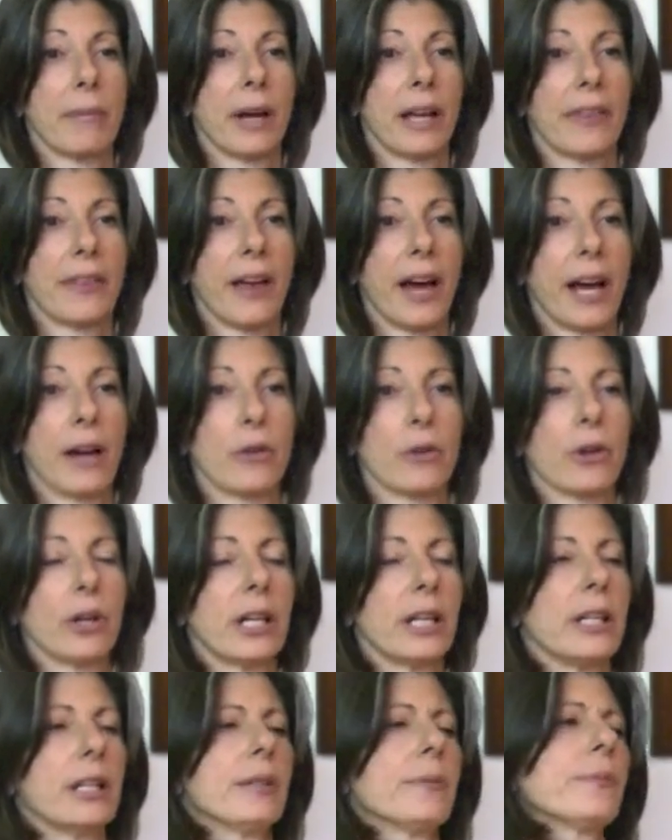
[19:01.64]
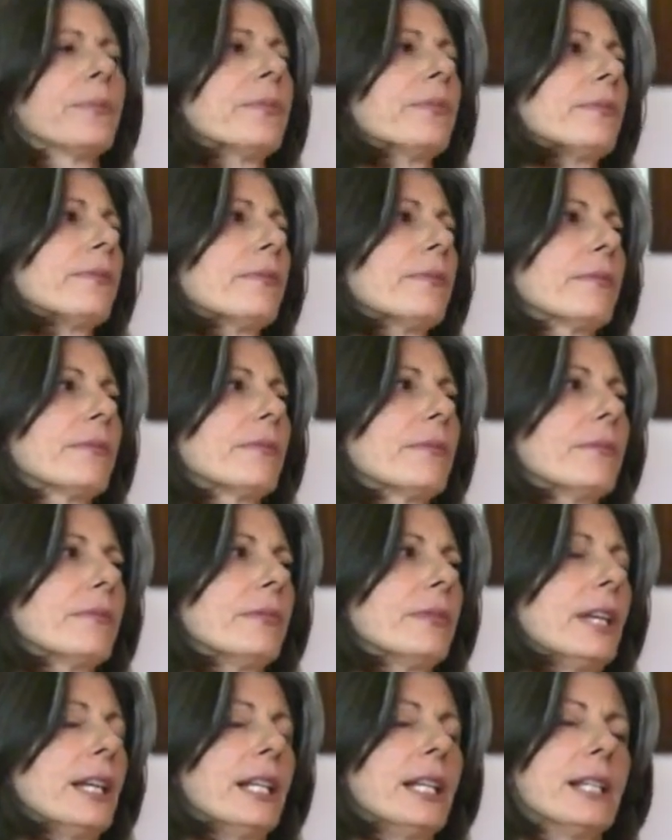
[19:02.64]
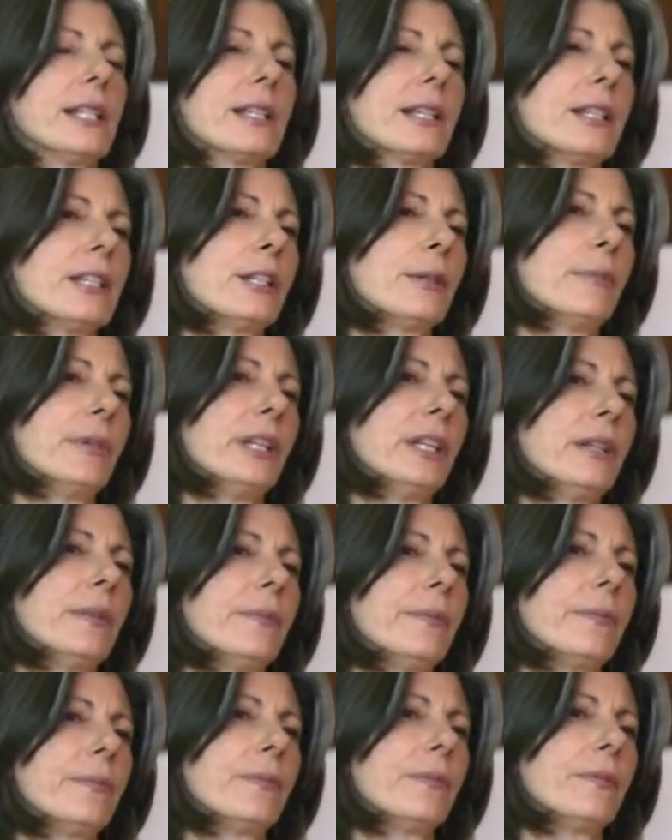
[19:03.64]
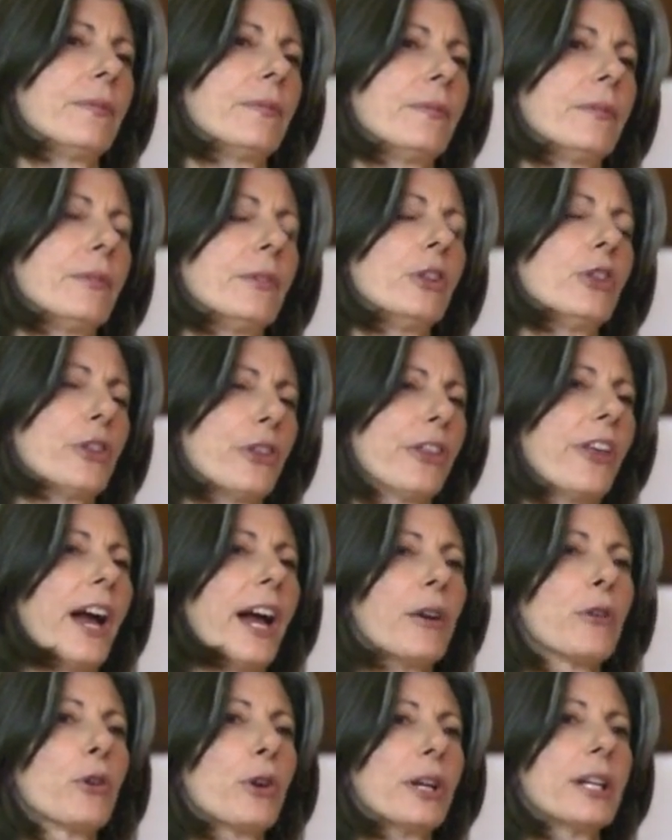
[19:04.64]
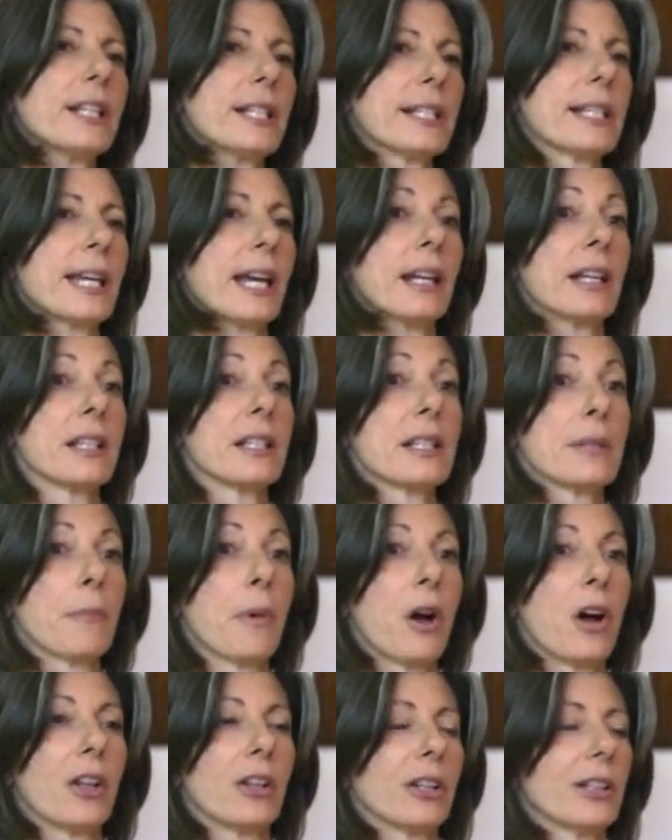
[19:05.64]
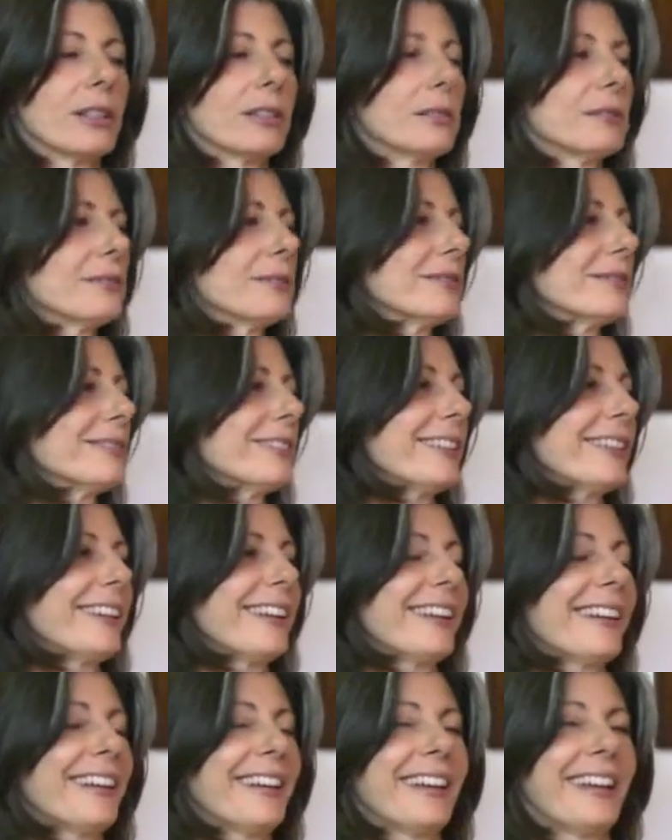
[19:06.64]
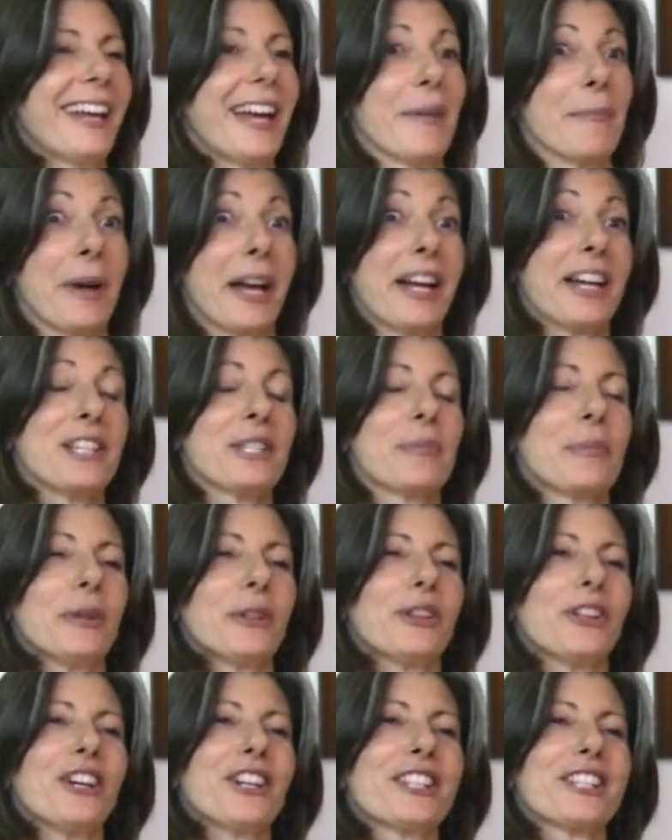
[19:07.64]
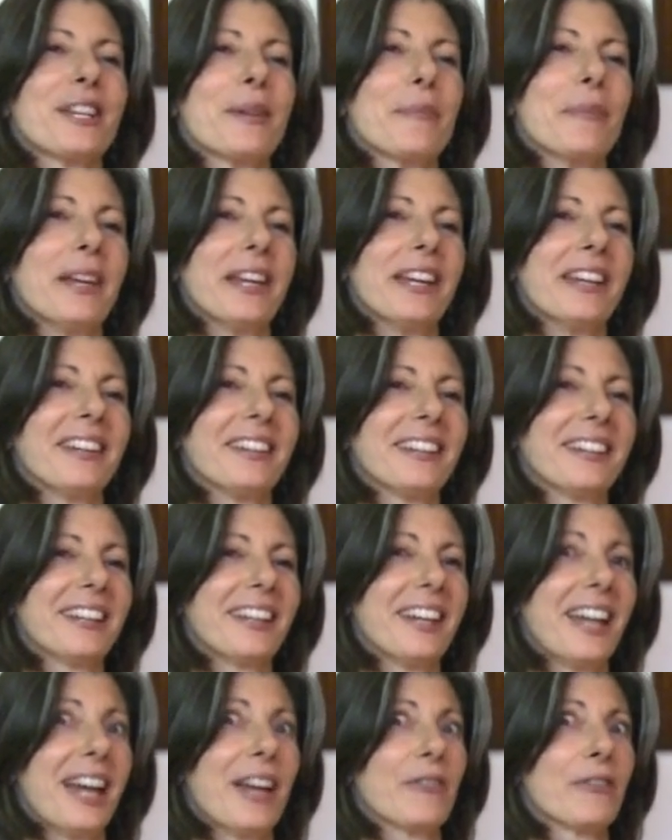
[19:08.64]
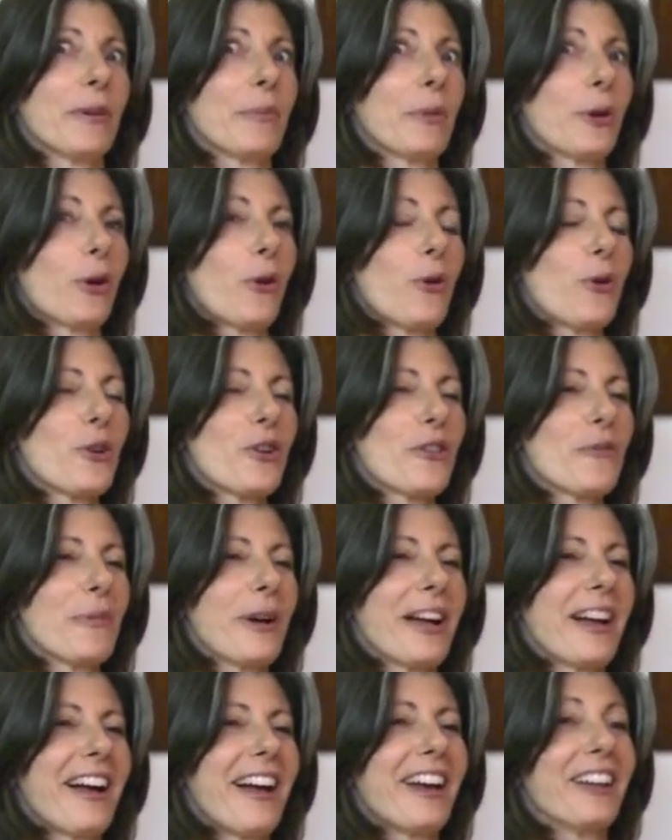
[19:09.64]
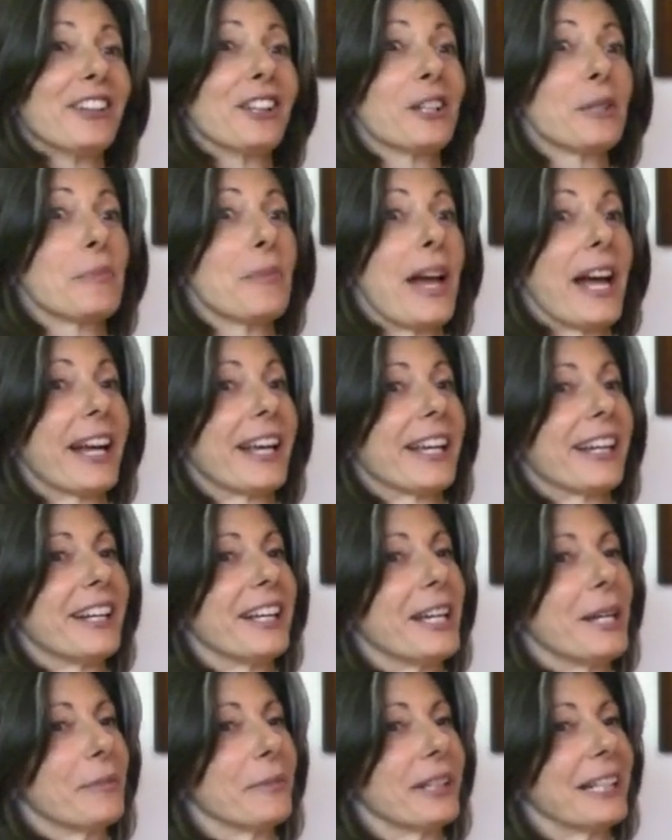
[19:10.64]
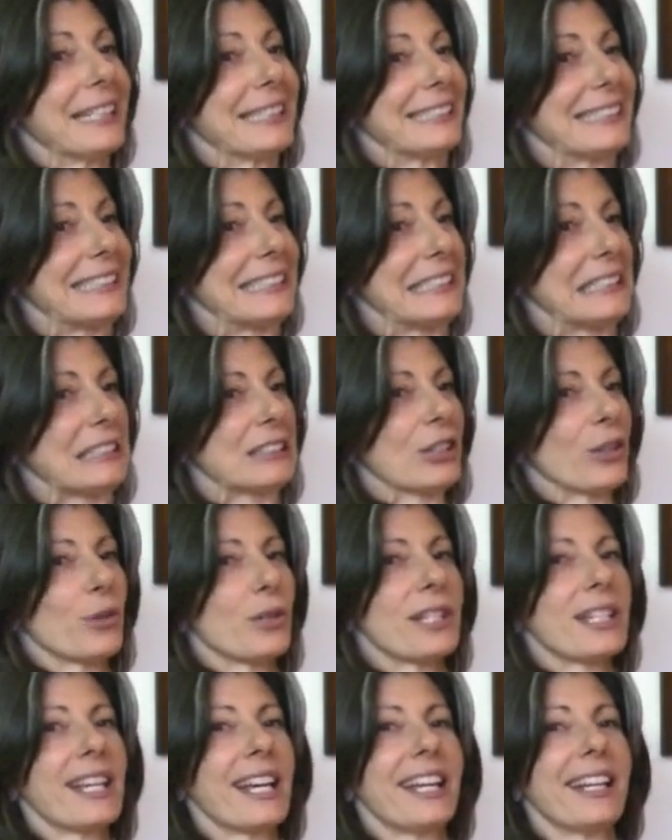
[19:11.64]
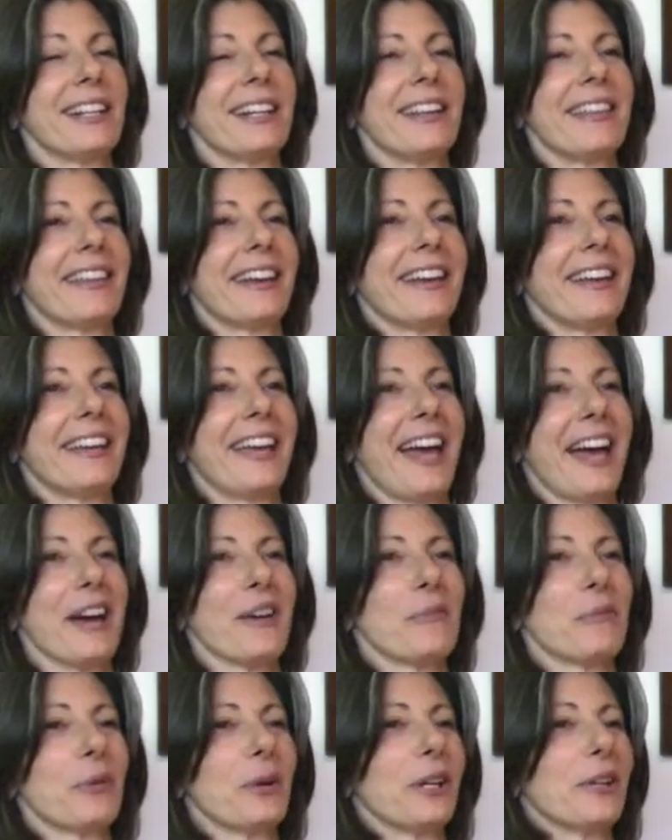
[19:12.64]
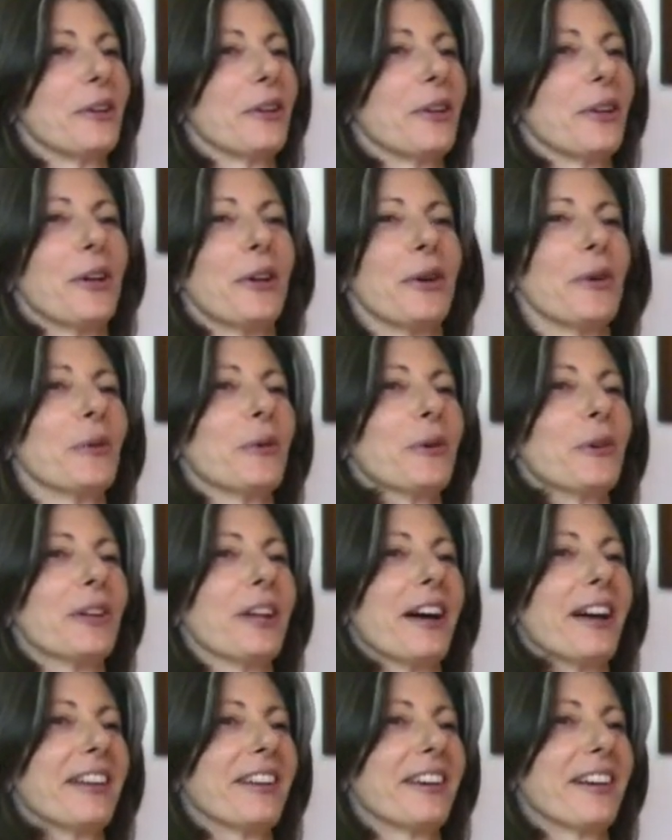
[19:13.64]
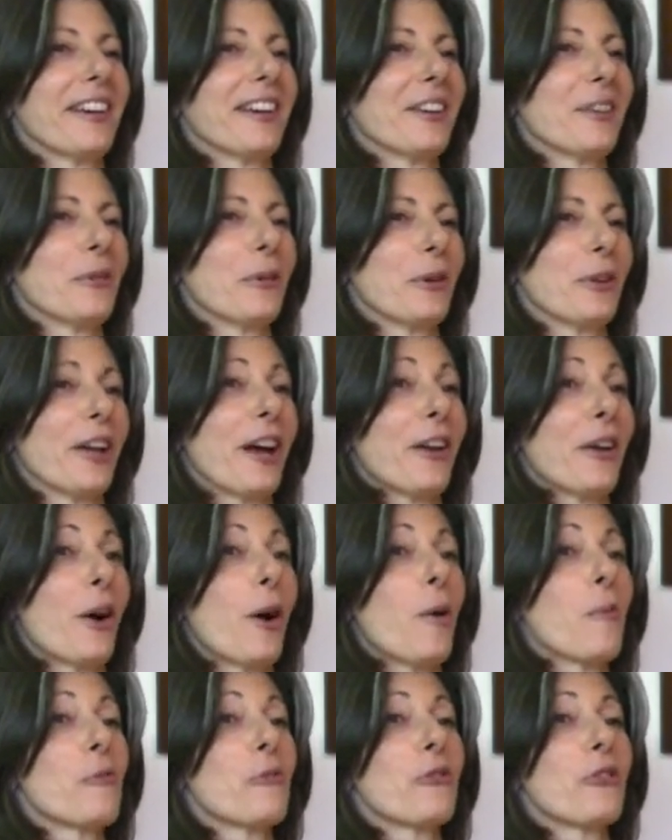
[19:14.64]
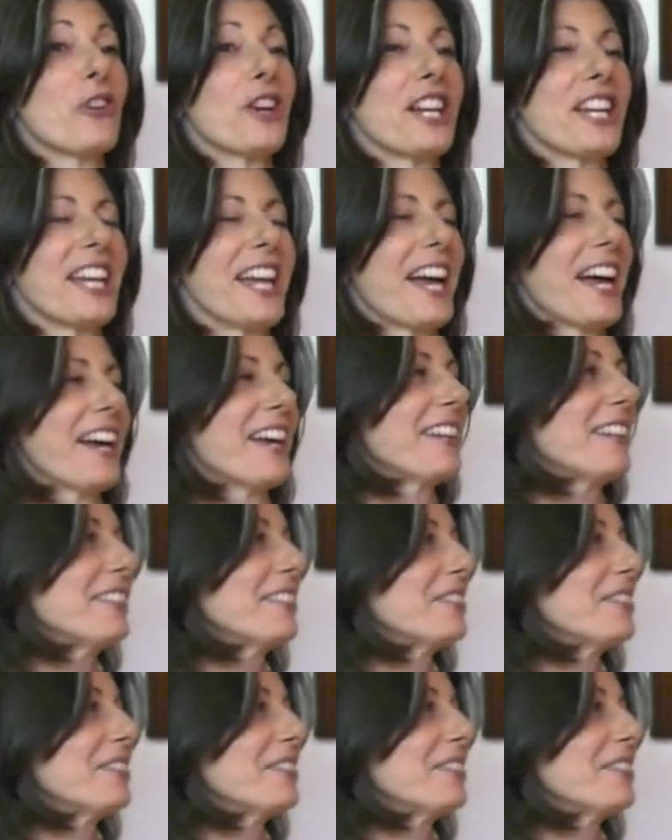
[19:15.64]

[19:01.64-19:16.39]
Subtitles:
my thyroid, and he said to me, "Your thyroid is getting smaller." And my husband looked at me, and from the corner of my eye, I looked back at him like, "Don't say anything yet. We're not home free yet."